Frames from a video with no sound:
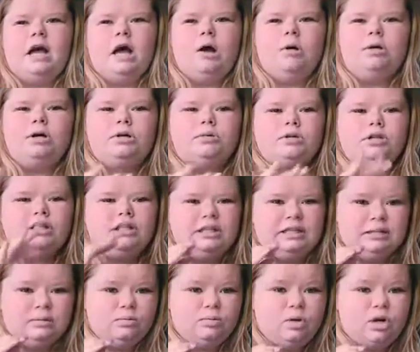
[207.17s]
I wouldn't really
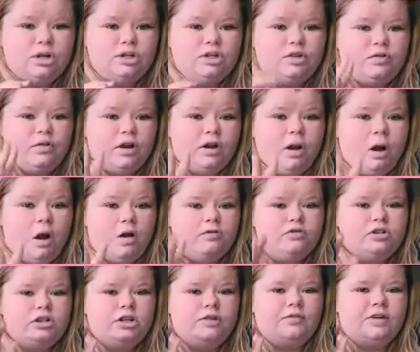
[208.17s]
eat lunch very
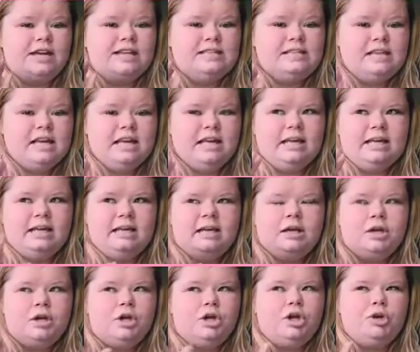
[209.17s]
often. If I did,
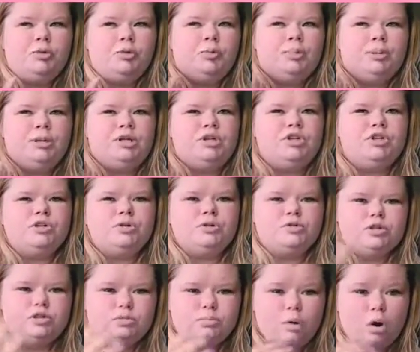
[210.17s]
it would be,
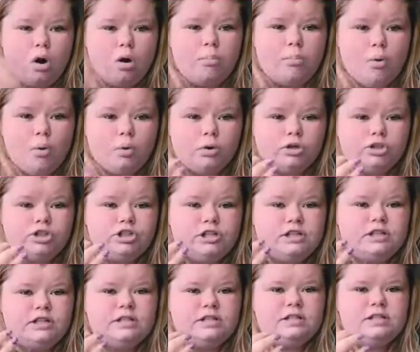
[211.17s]
small
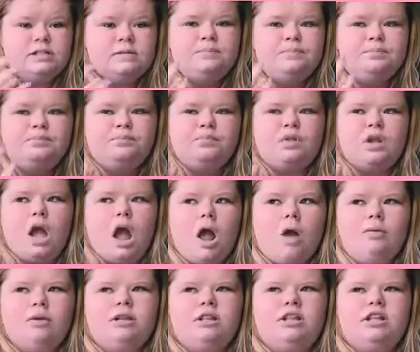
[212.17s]
portions.
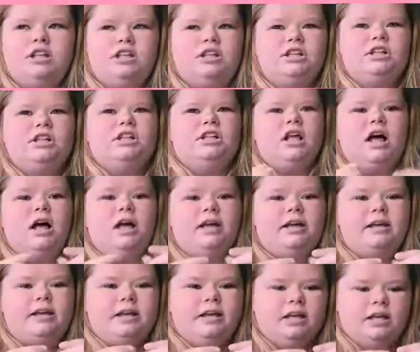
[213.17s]
I would literally I